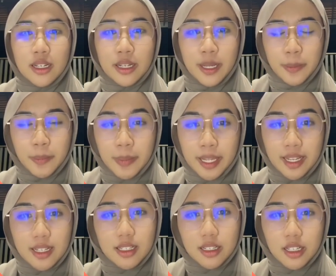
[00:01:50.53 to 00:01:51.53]
they
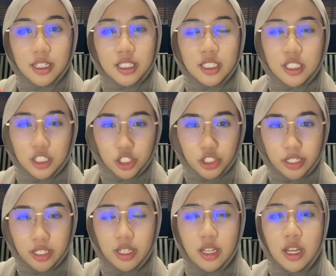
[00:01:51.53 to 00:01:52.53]
make a
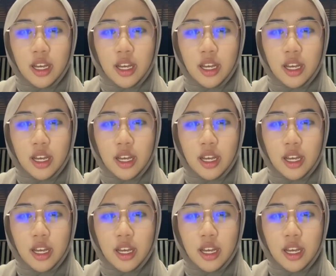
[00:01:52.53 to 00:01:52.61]
decision